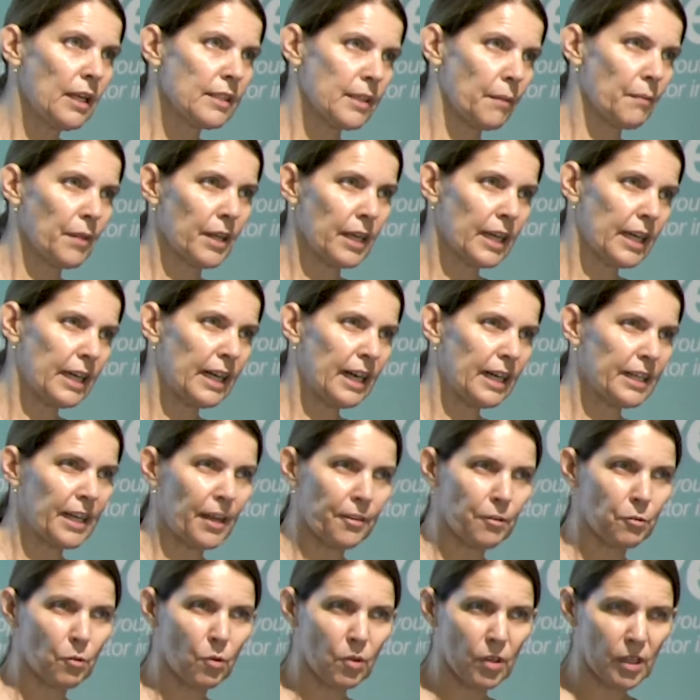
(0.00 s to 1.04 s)

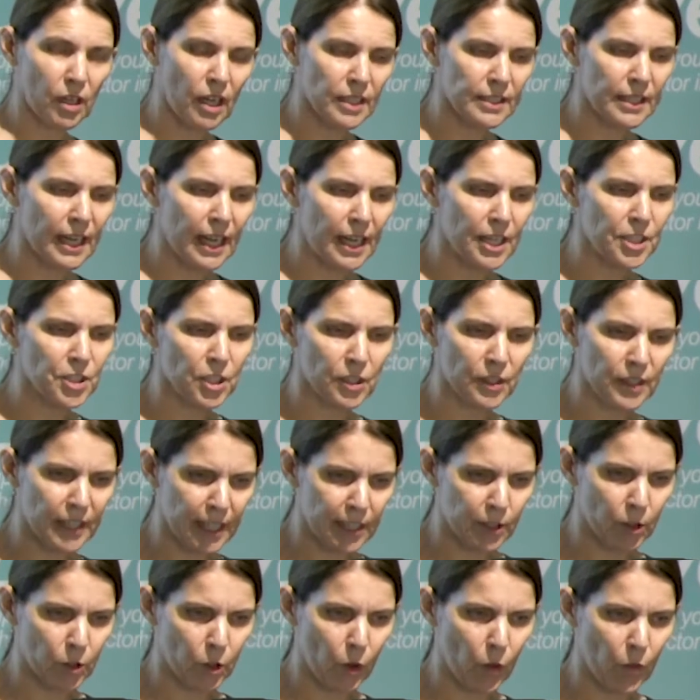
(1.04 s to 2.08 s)
another organisation, they're
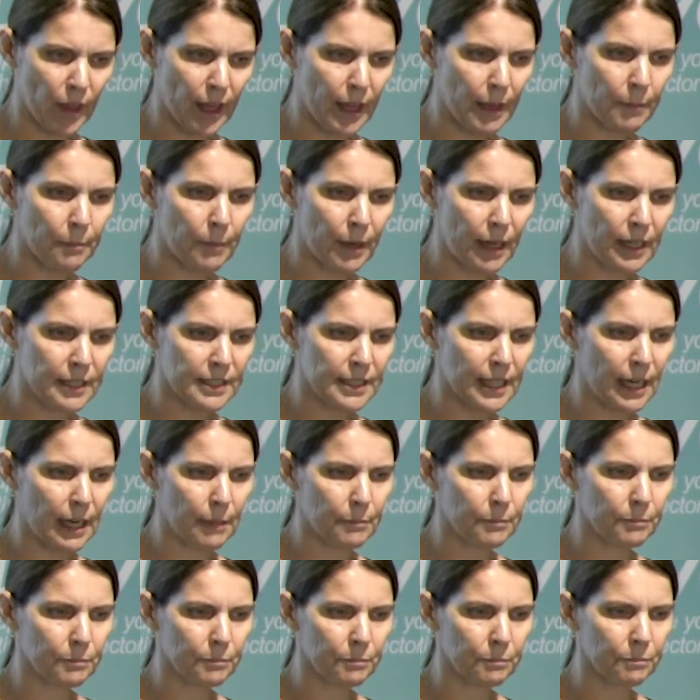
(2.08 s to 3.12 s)
not on there. But
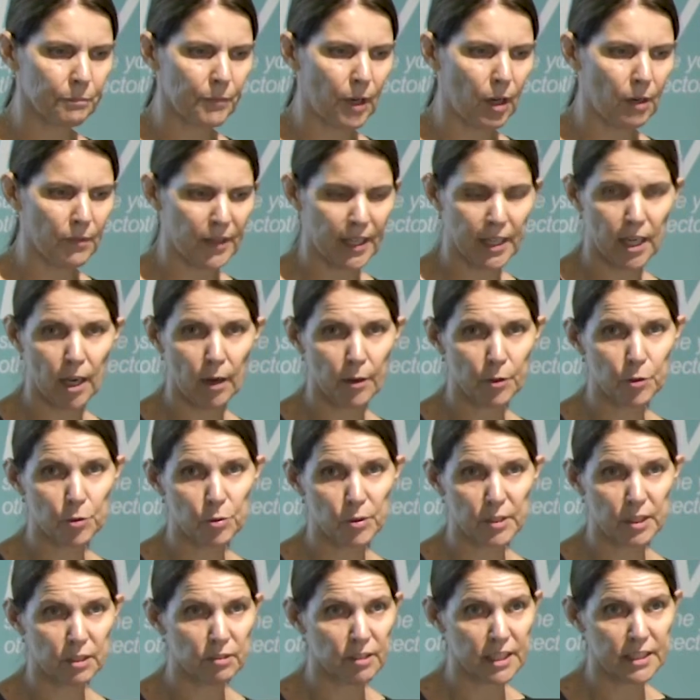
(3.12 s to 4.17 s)
they're going
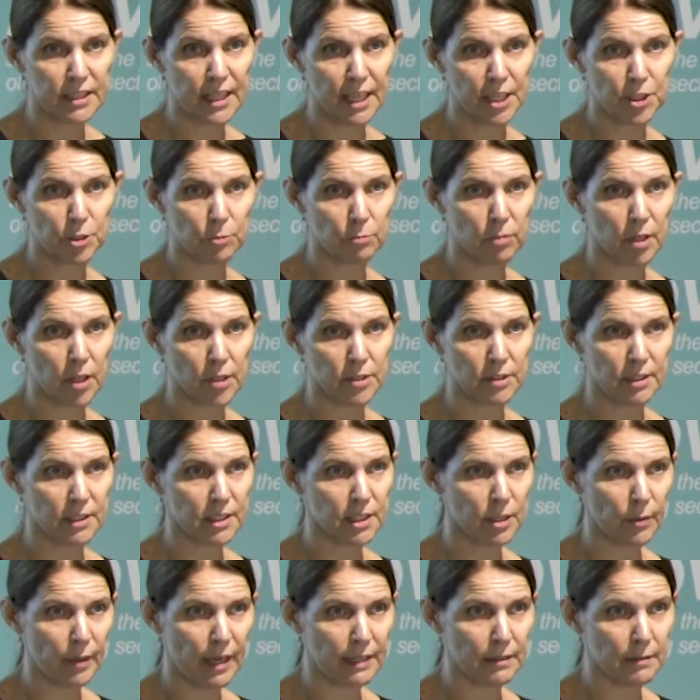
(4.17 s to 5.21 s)
through an accreditation process
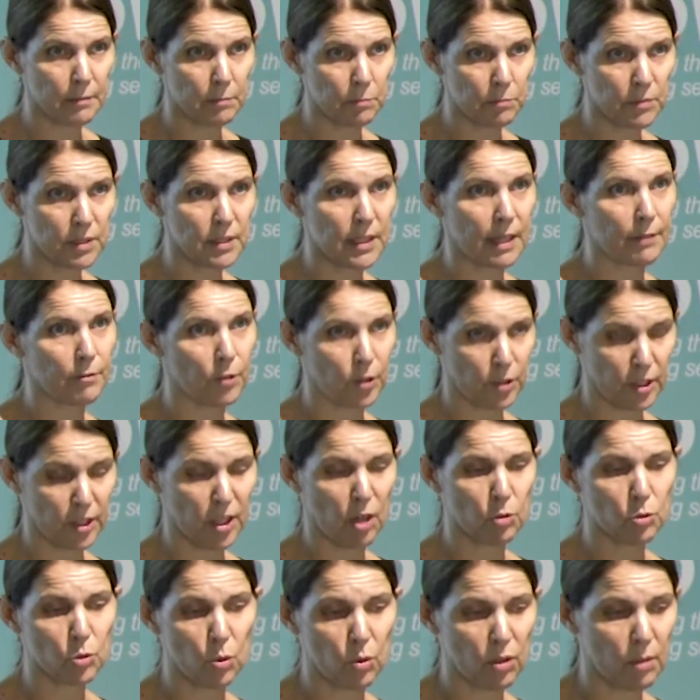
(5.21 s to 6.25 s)
to add stuff on, and
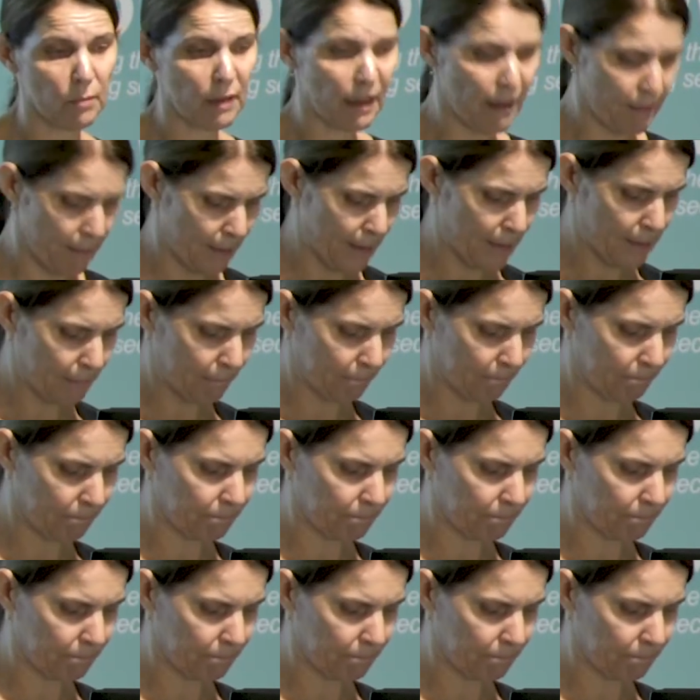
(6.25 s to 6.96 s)
I'll talk about that.